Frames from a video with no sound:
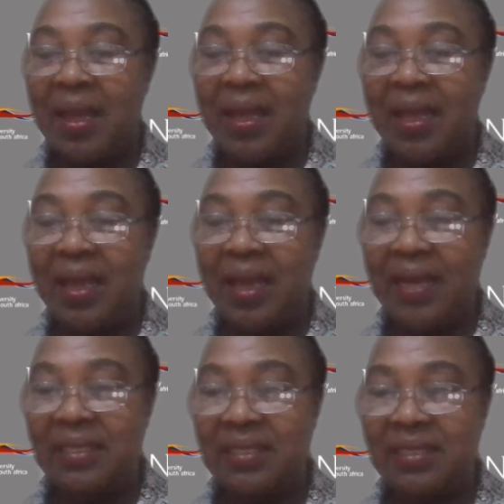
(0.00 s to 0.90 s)

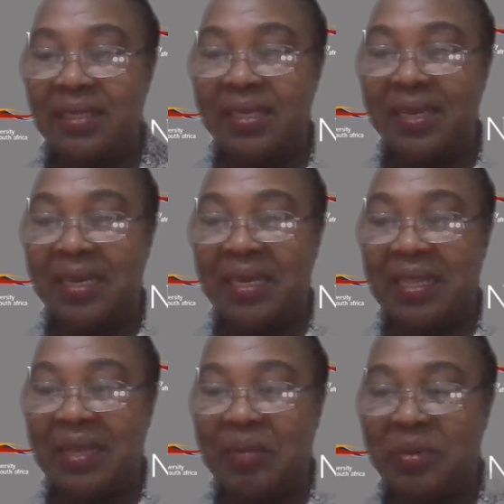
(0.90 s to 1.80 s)
I see
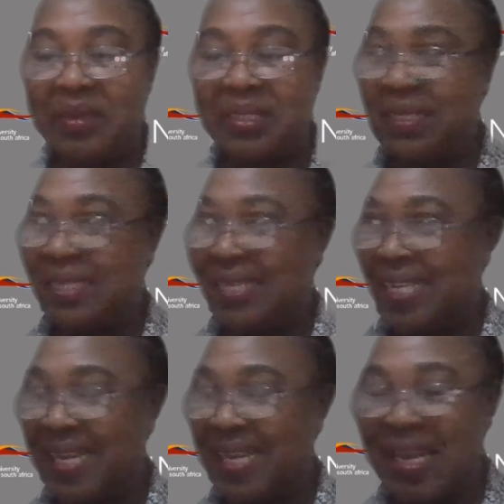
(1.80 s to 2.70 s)
another person
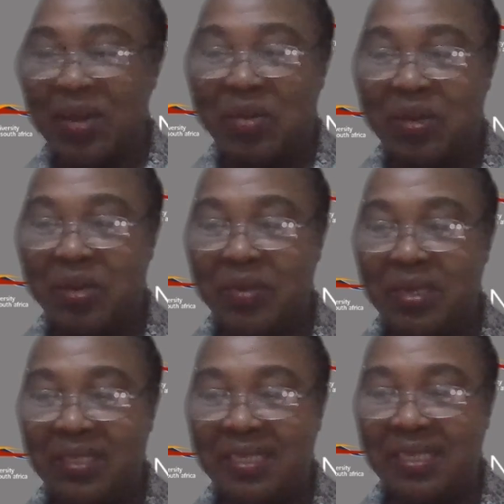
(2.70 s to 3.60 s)
here.
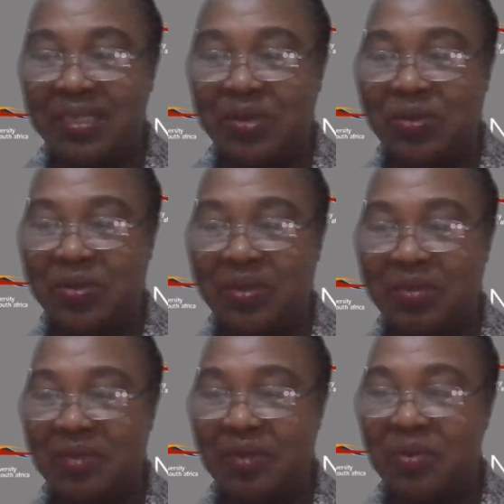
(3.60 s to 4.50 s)
Anonymous says, "Good
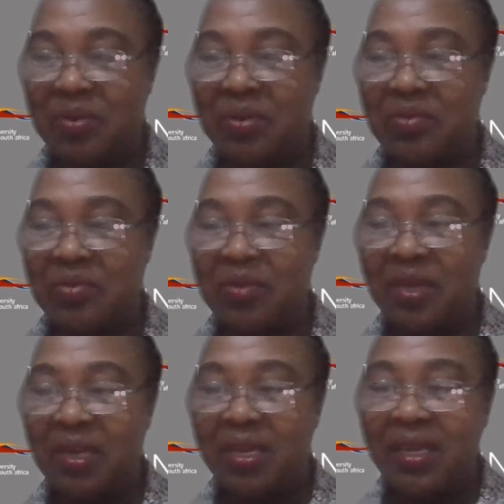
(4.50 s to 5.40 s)
evening, Prof.
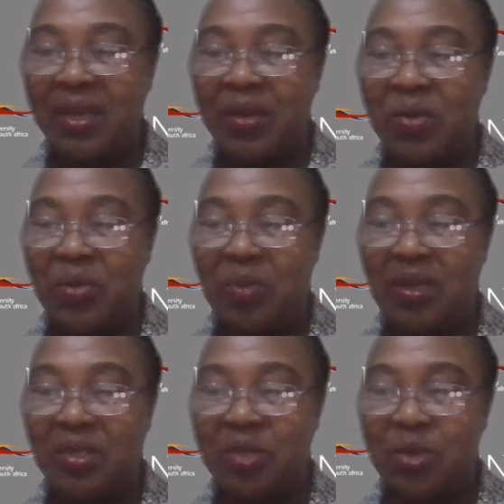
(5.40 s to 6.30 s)
Can you
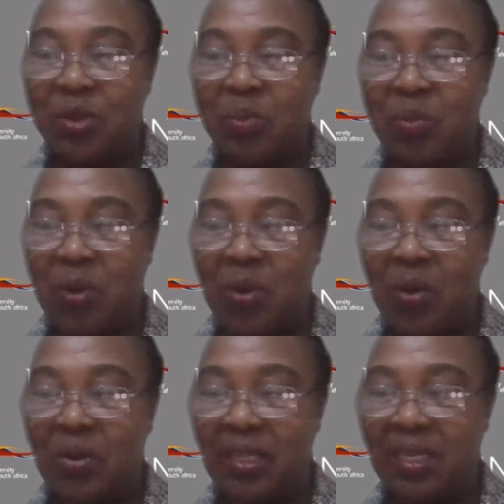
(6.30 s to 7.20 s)
please talk more
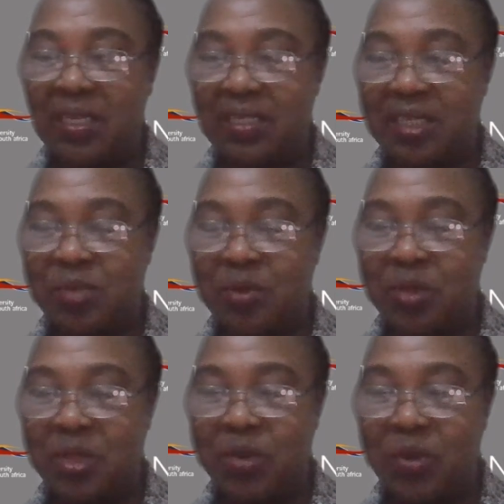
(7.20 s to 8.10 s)
on the research
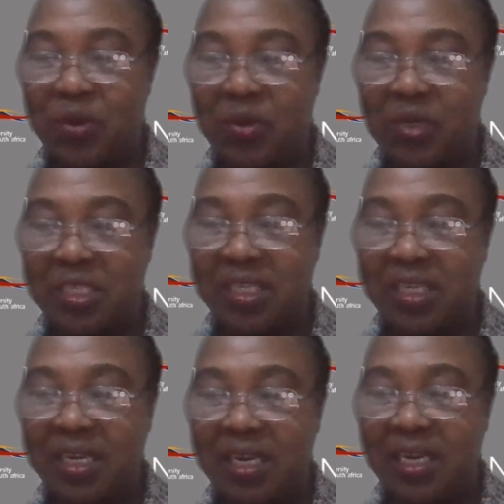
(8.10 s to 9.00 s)
methodology
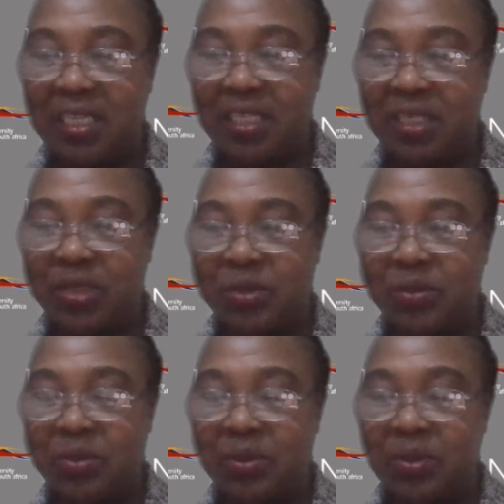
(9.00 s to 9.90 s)
in relation
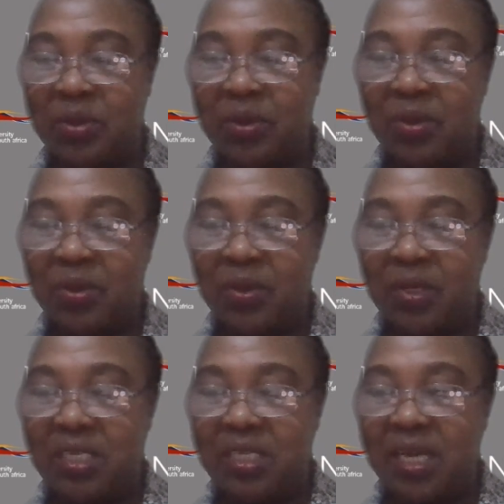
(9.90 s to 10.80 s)
to
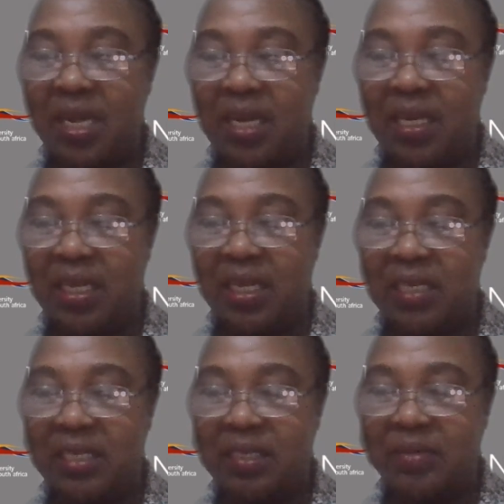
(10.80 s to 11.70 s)
critical
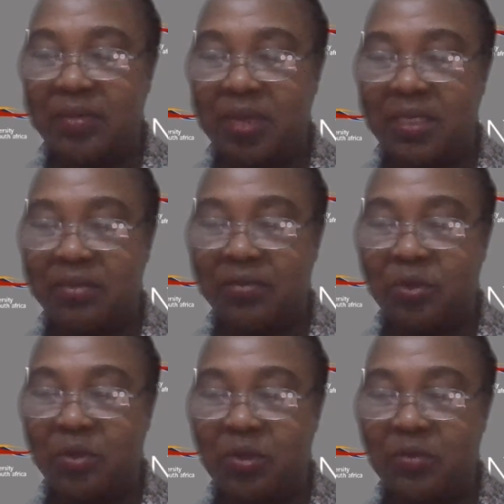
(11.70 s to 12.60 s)
realism as a
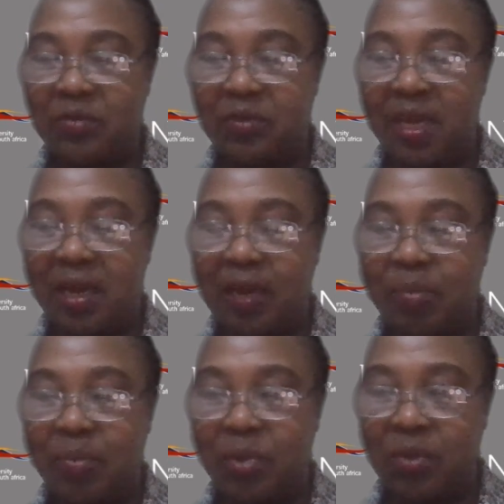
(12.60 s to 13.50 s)
philosophical
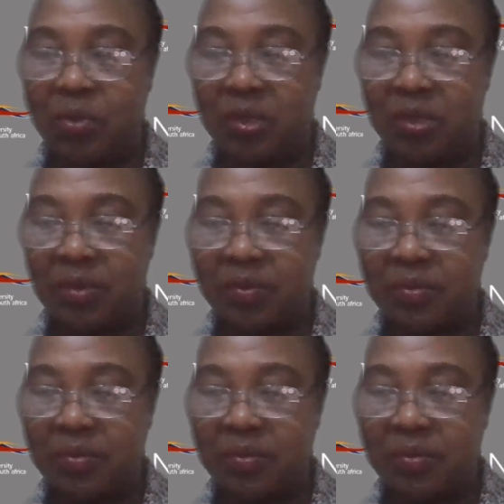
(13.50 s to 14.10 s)
approach,